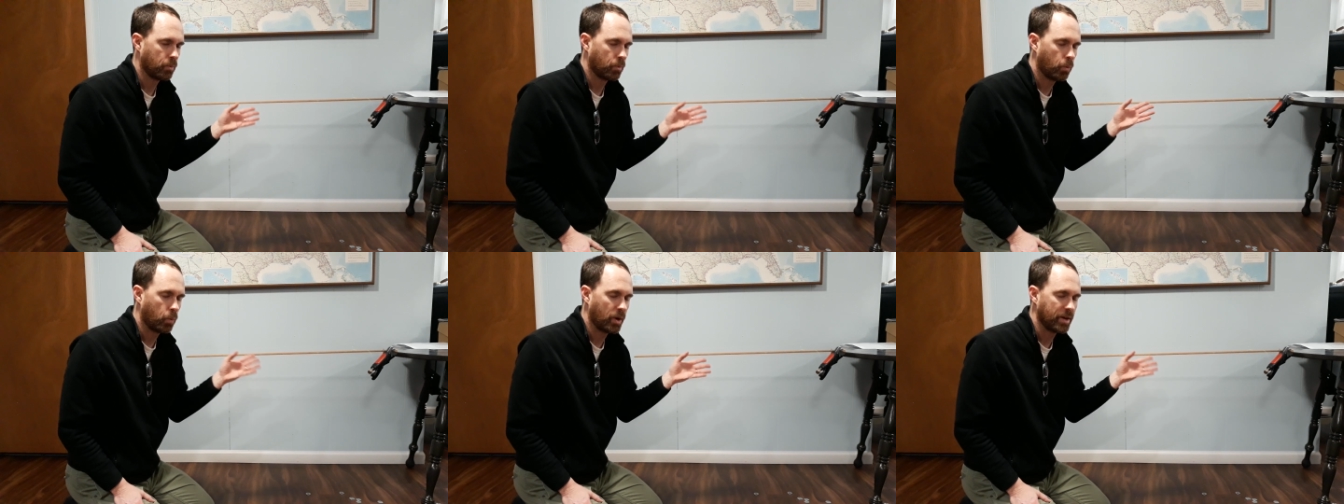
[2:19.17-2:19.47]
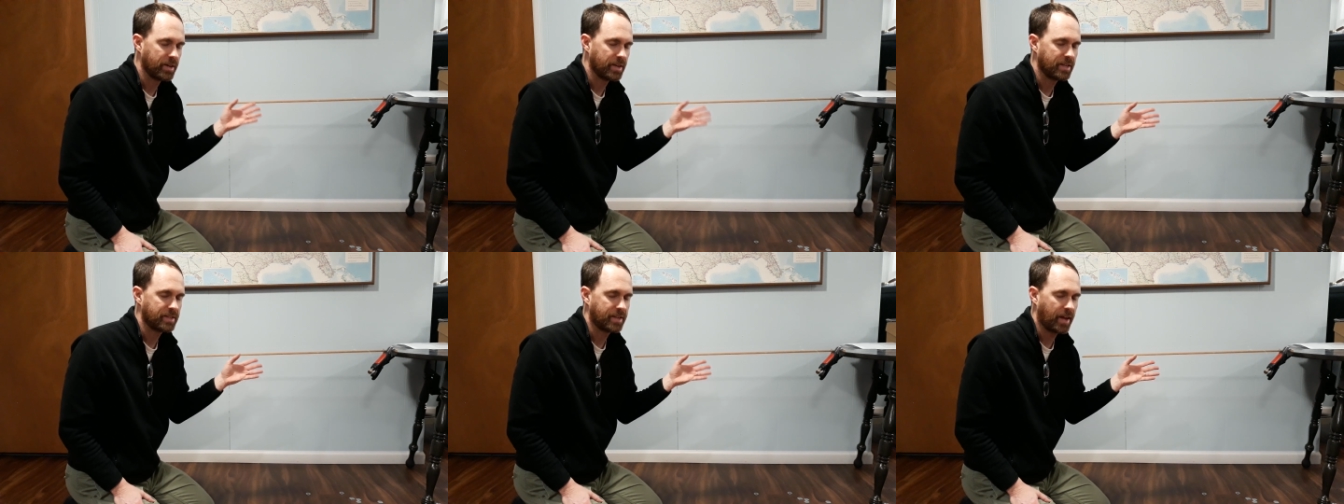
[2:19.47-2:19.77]

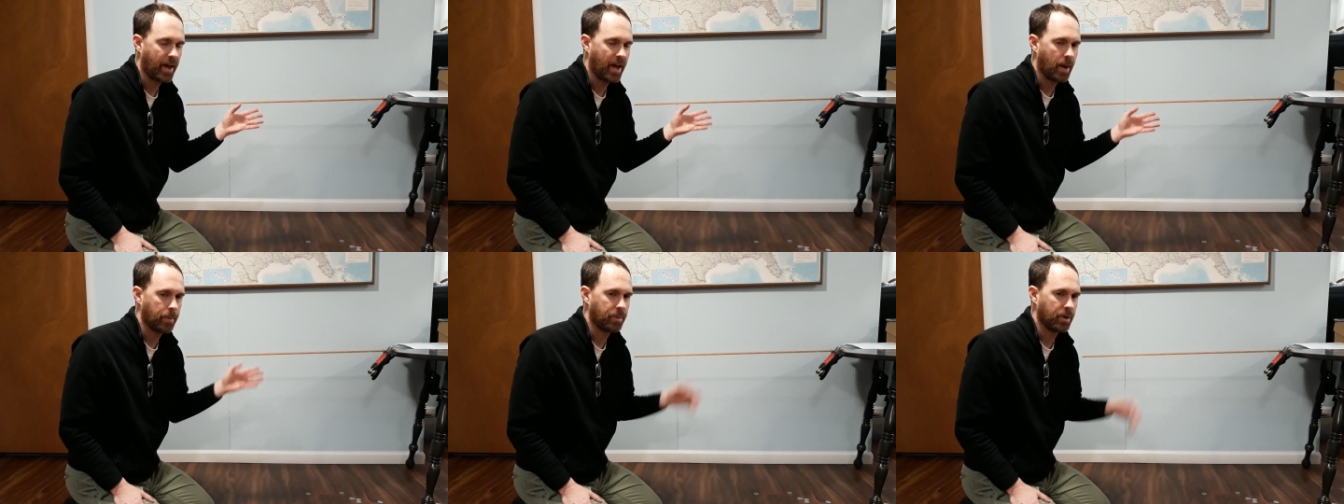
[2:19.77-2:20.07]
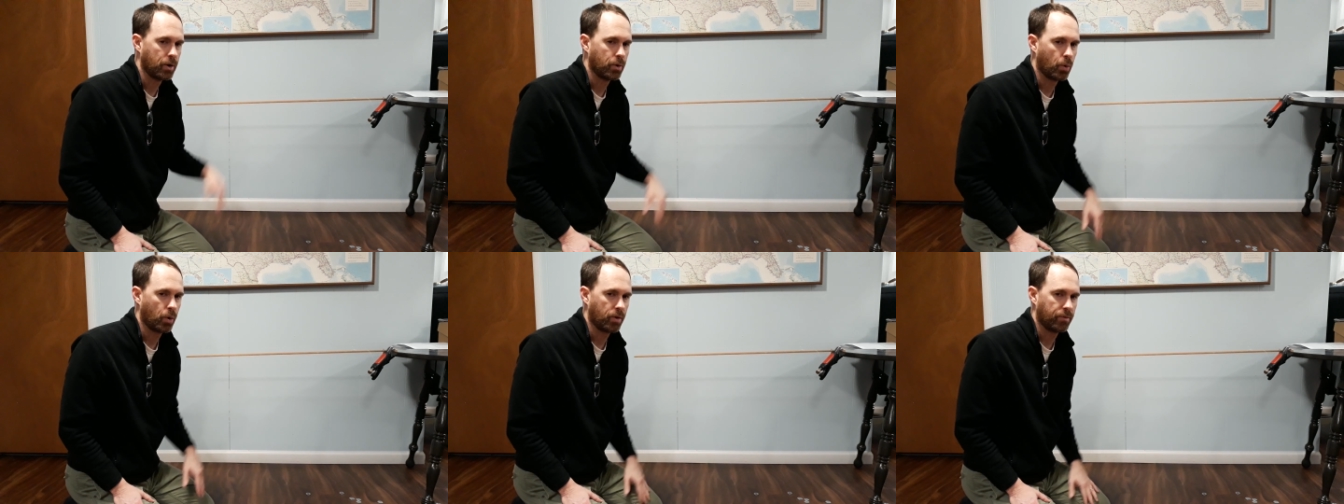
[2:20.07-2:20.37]
what needs to happen
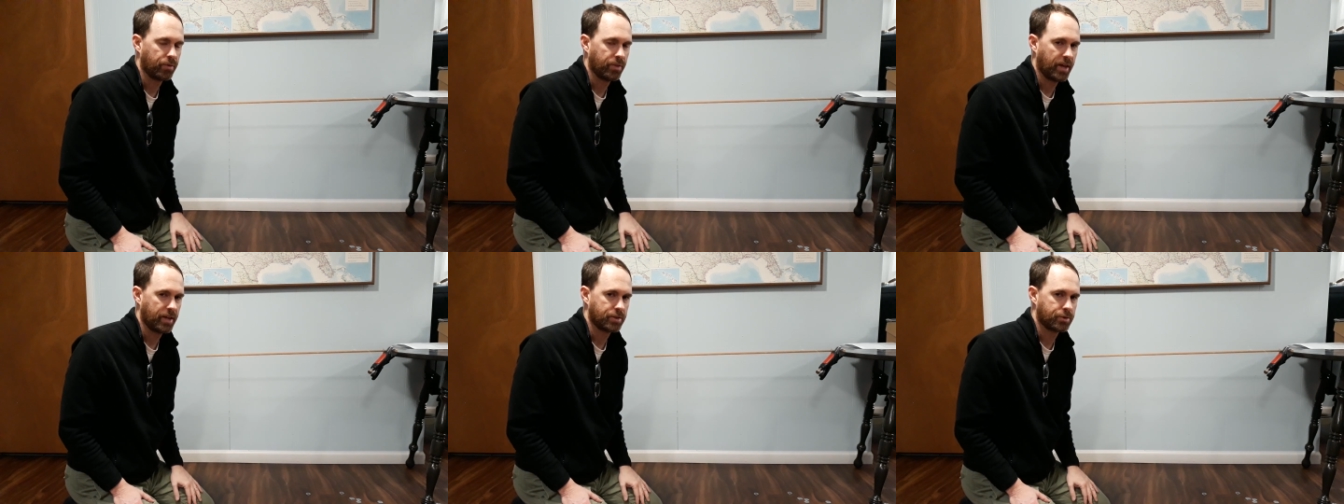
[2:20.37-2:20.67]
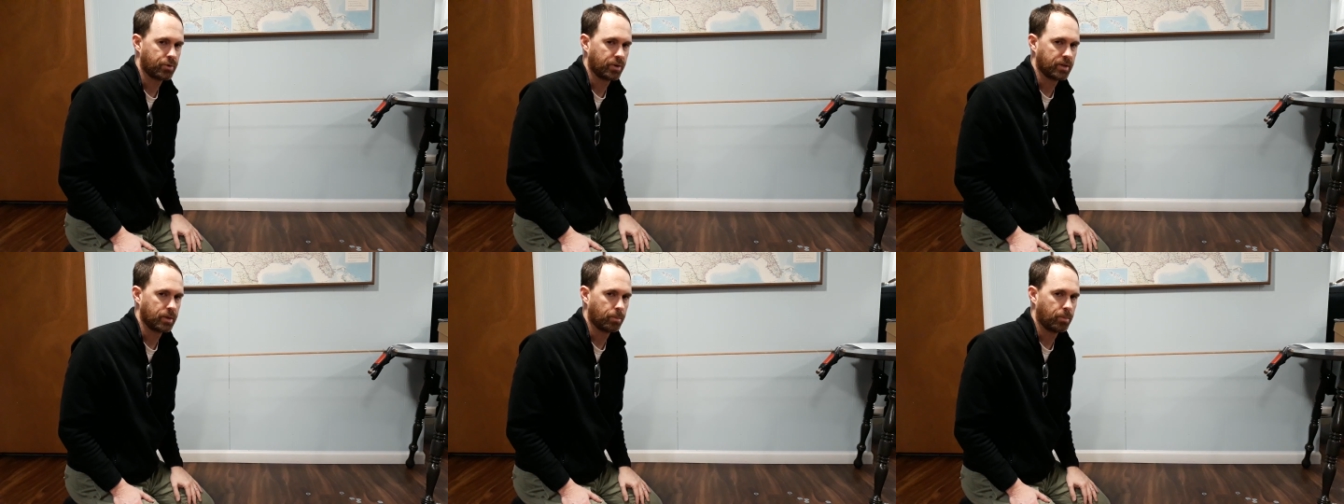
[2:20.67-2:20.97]
in order for that
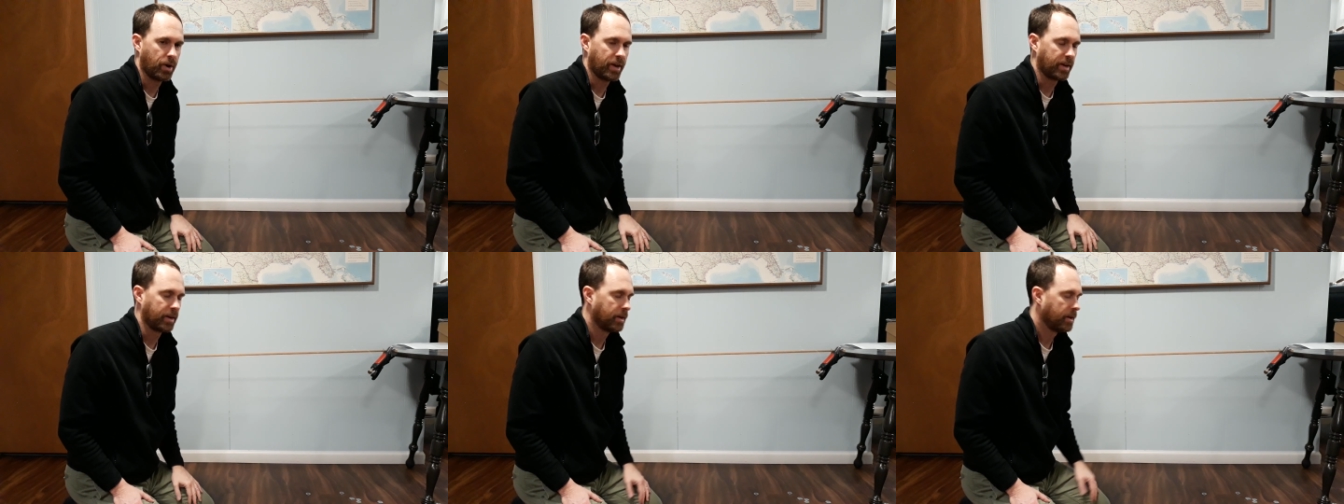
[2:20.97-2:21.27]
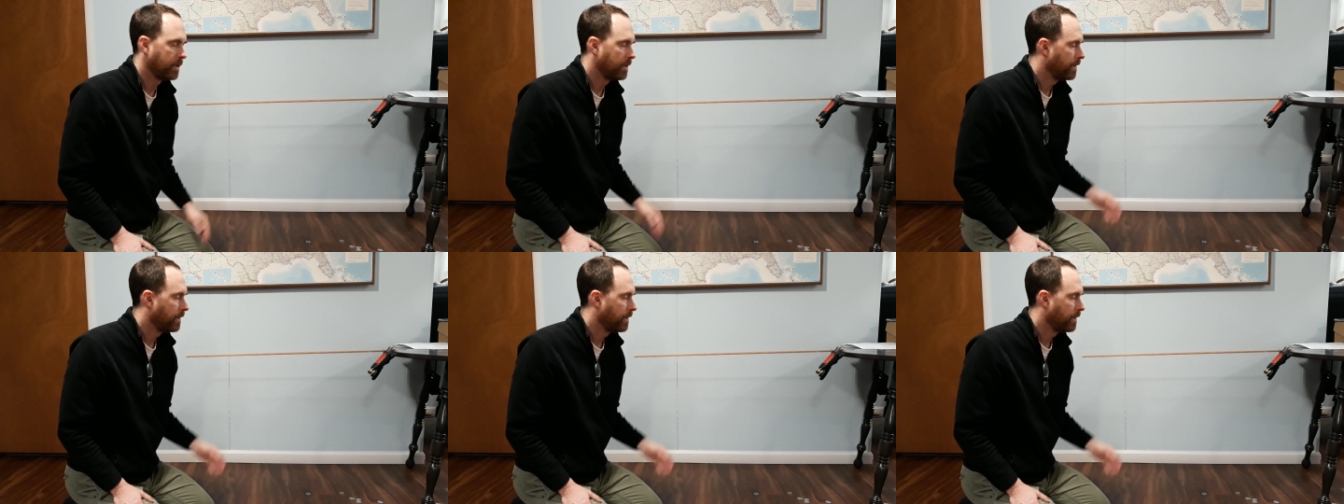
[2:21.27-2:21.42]
string to break?